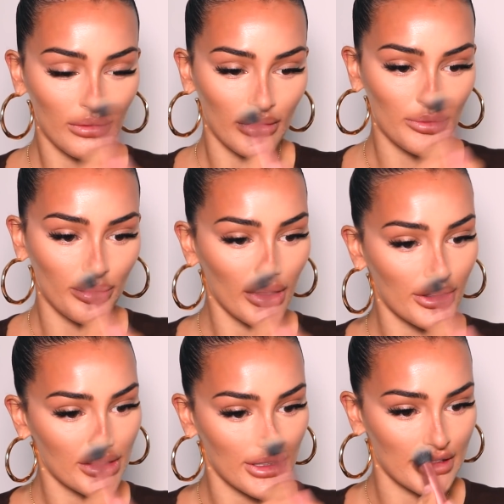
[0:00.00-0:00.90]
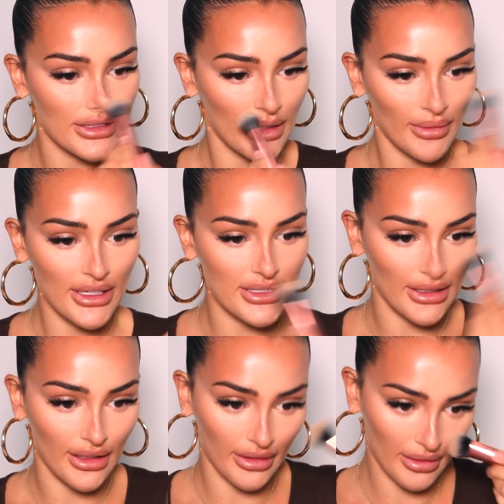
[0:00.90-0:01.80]
This brush is
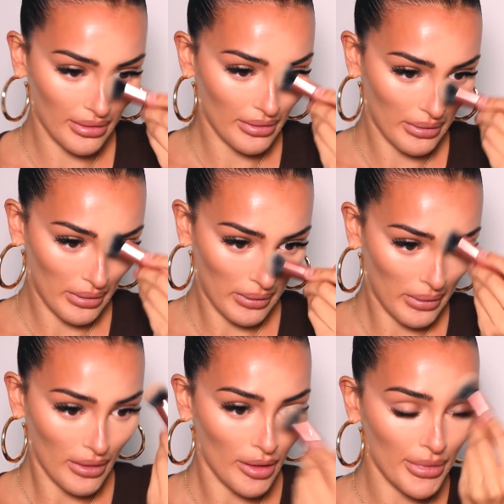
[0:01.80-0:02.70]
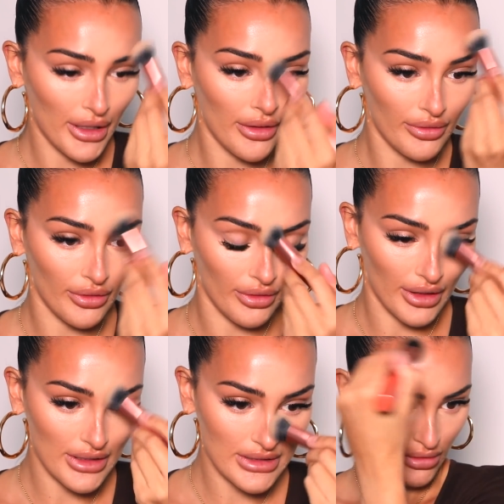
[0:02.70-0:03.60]
amazing. I'm here for
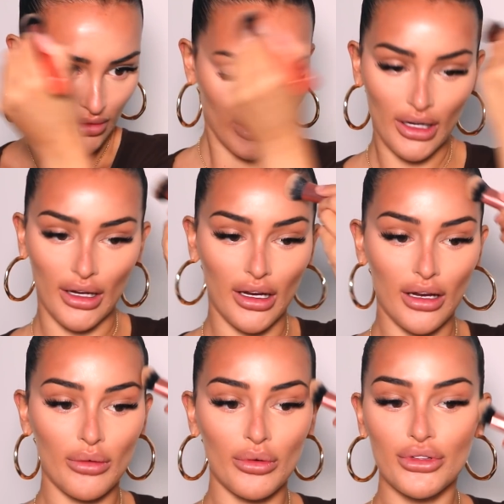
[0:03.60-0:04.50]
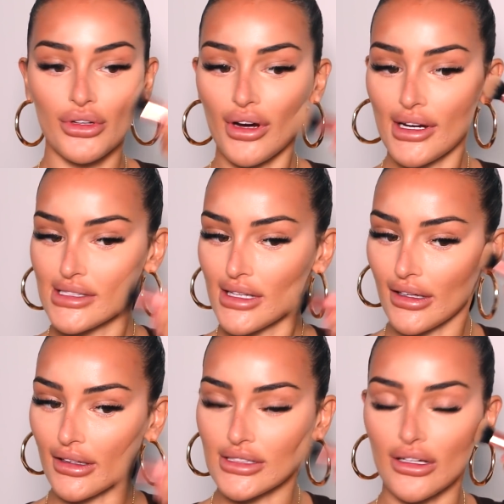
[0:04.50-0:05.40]
it. Okay, what do you guys
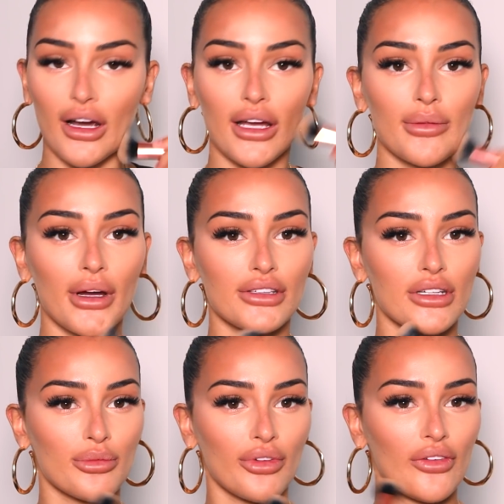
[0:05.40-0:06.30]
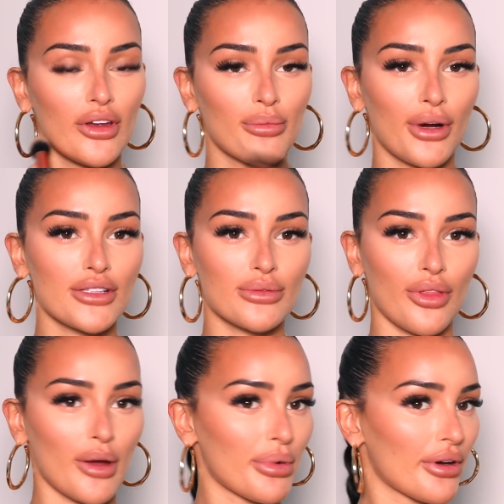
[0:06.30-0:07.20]
think? Because I am actually very impressed with
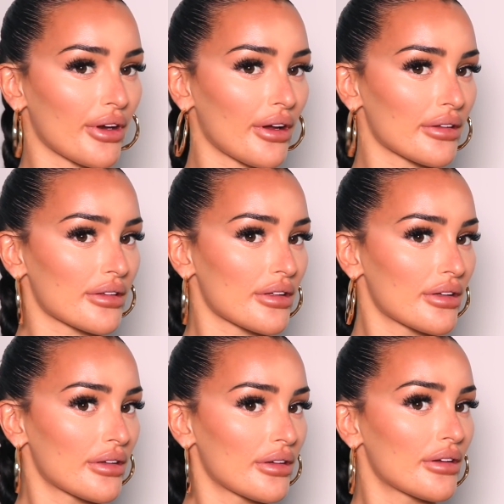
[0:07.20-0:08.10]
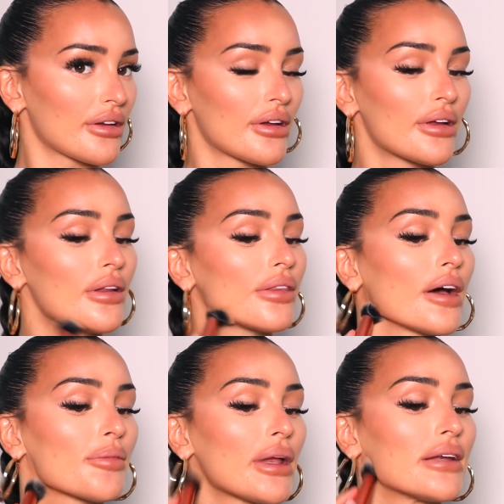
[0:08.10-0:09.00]
that product.
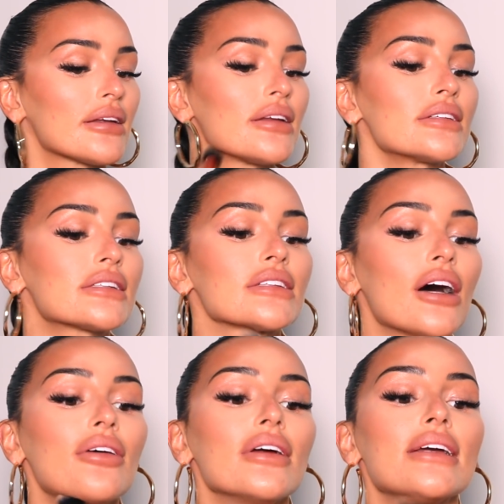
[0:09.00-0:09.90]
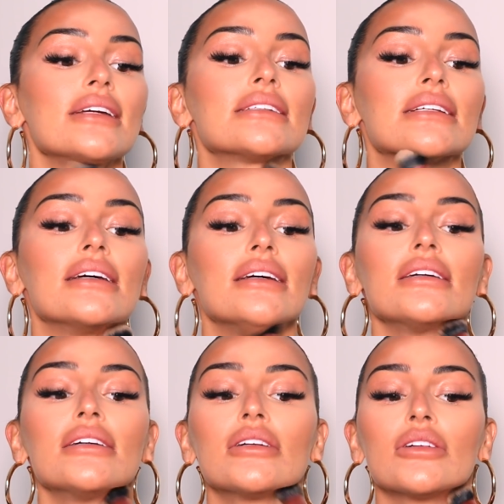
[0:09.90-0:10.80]
That blended in so easy.